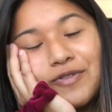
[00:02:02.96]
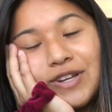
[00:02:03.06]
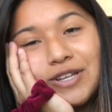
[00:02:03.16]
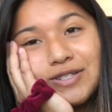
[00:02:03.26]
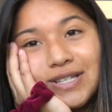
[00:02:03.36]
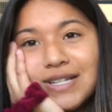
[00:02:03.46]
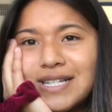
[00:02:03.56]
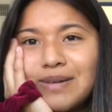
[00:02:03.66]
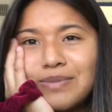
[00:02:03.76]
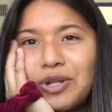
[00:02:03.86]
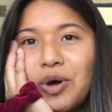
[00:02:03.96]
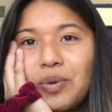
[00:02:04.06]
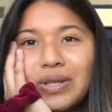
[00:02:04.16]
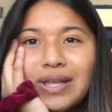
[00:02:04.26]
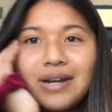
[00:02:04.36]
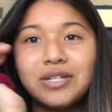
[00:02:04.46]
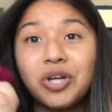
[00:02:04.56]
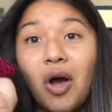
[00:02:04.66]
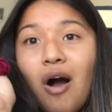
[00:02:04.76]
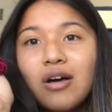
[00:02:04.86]
videos linked down below related to
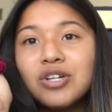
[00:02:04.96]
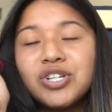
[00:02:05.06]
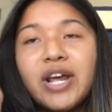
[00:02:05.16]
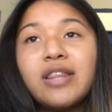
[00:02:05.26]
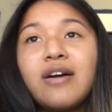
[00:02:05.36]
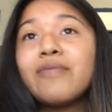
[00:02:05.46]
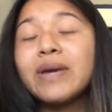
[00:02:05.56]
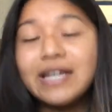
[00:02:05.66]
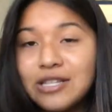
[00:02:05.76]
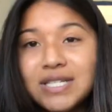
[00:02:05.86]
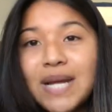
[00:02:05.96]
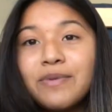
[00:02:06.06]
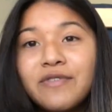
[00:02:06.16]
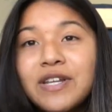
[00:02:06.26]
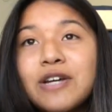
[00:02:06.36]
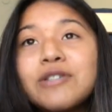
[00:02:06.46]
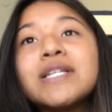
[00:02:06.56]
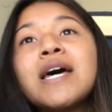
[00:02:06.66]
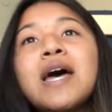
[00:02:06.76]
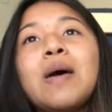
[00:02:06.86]
college, and I love making this type of videos
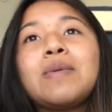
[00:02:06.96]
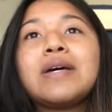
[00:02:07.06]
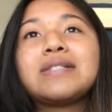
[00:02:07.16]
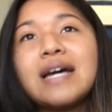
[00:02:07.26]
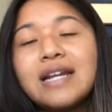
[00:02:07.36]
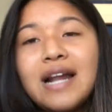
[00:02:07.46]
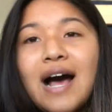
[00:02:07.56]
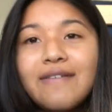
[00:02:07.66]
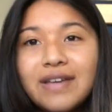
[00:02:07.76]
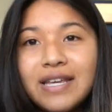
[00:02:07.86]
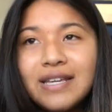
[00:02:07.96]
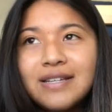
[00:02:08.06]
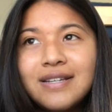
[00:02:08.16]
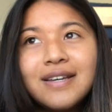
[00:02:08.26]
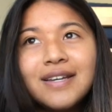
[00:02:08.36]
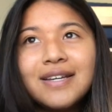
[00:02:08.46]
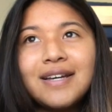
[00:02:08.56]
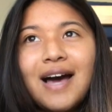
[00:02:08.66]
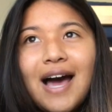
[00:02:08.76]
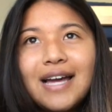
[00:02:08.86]
because I didn't
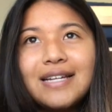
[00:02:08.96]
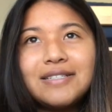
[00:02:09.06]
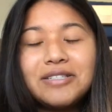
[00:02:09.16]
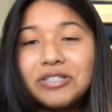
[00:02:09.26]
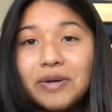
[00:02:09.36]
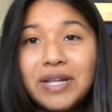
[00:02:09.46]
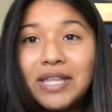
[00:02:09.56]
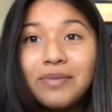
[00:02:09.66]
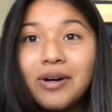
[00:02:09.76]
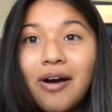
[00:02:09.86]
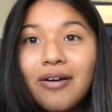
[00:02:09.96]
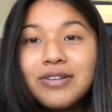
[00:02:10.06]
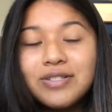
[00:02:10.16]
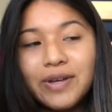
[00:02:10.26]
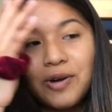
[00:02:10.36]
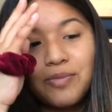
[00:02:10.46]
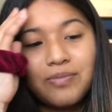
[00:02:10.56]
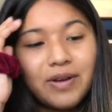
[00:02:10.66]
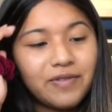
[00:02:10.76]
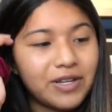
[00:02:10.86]
know anything about college, so I hope
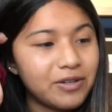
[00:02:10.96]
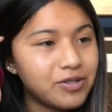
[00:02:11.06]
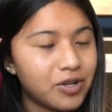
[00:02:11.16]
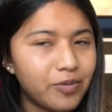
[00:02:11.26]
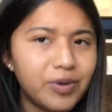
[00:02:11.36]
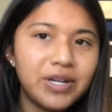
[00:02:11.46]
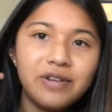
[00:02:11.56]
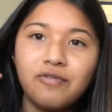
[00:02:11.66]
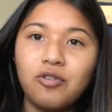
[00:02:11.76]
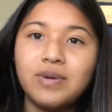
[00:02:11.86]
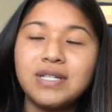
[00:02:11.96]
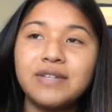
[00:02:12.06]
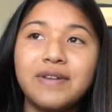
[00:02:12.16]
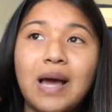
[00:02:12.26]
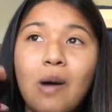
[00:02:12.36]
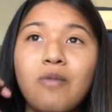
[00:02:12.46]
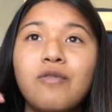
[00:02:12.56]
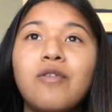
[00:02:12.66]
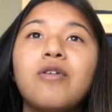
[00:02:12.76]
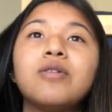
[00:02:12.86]
my videos are pretty informative and
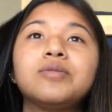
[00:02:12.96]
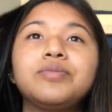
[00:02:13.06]
helpful.